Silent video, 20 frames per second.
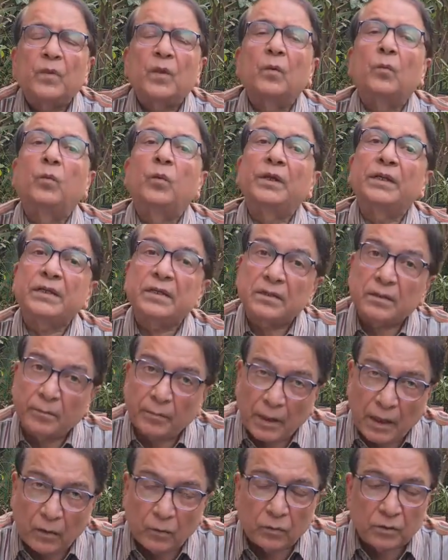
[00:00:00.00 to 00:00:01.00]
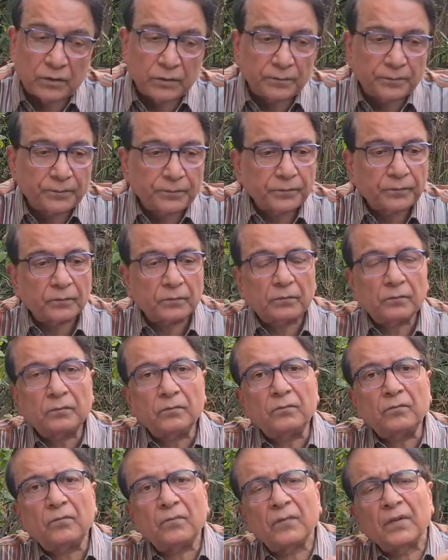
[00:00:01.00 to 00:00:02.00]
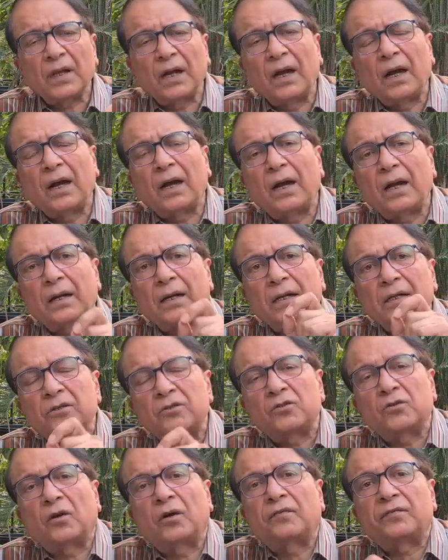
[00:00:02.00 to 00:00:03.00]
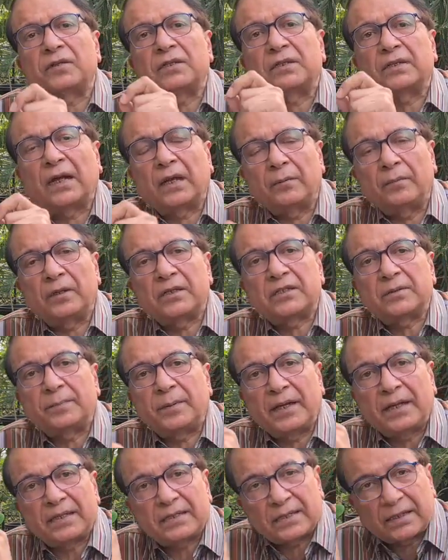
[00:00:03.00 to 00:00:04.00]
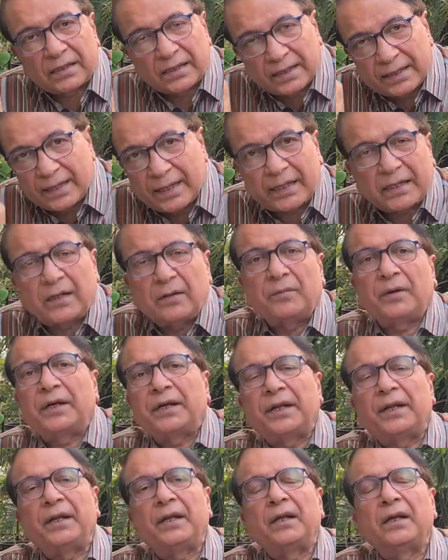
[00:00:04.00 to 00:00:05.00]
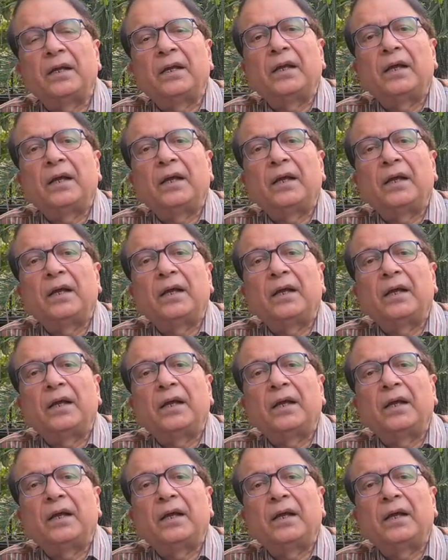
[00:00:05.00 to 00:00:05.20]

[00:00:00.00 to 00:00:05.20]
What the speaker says: which is about hard and soft cyberspace connectivity,